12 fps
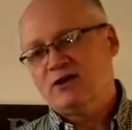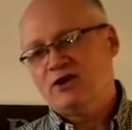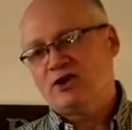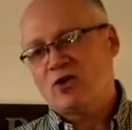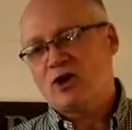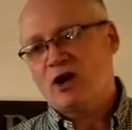
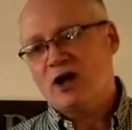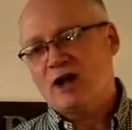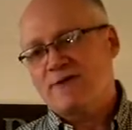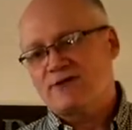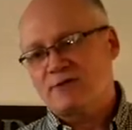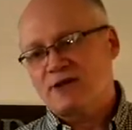You know, in our
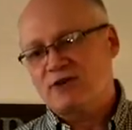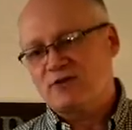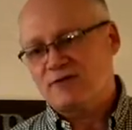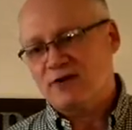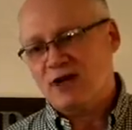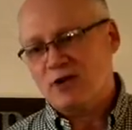life, sometimes
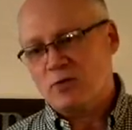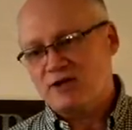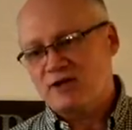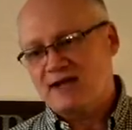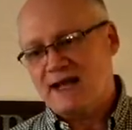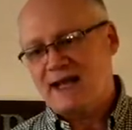we feel like we
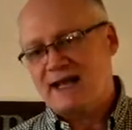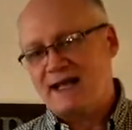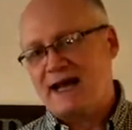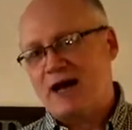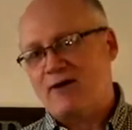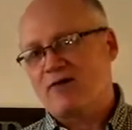just can't
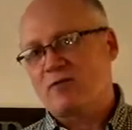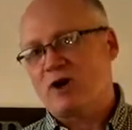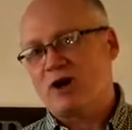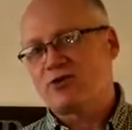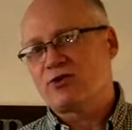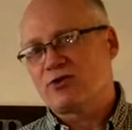get out from
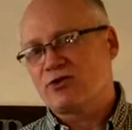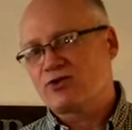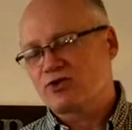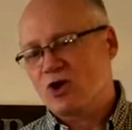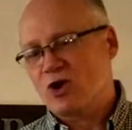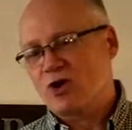under the
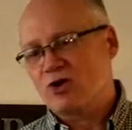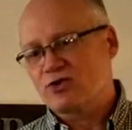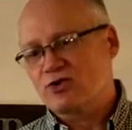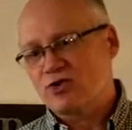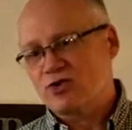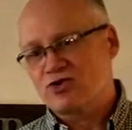
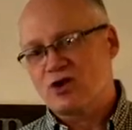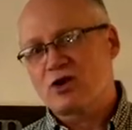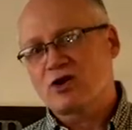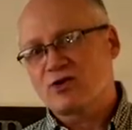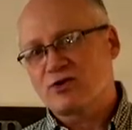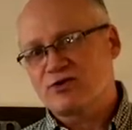scars or the
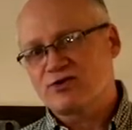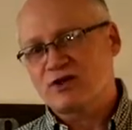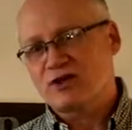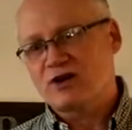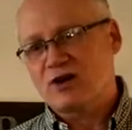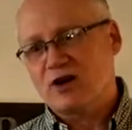junk or the
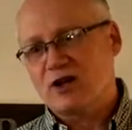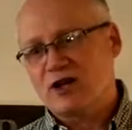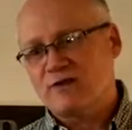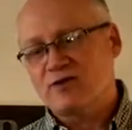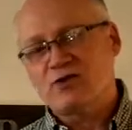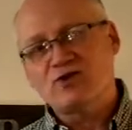sin in our
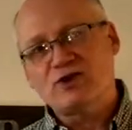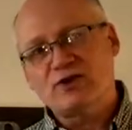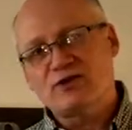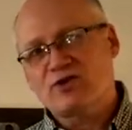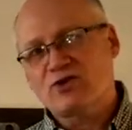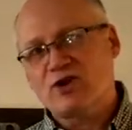life. You know,
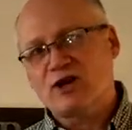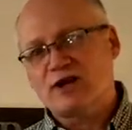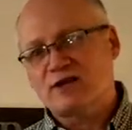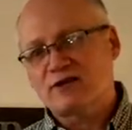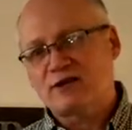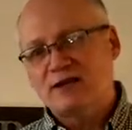Jesus
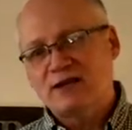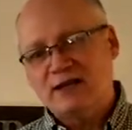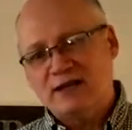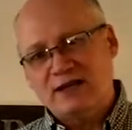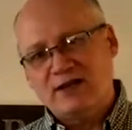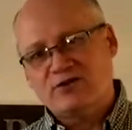Christ,
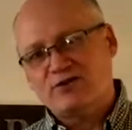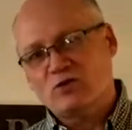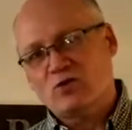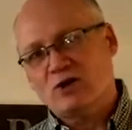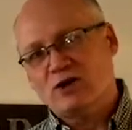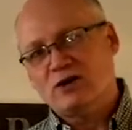he is the
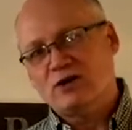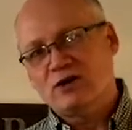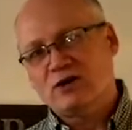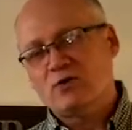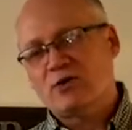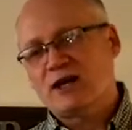one
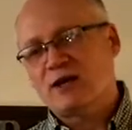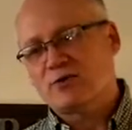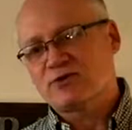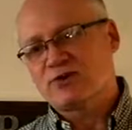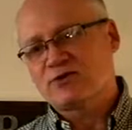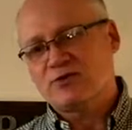who
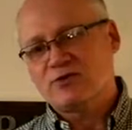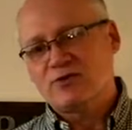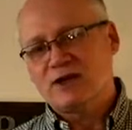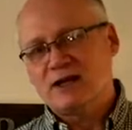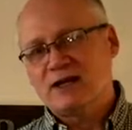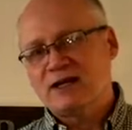enables us to do
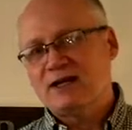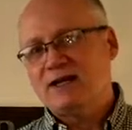that.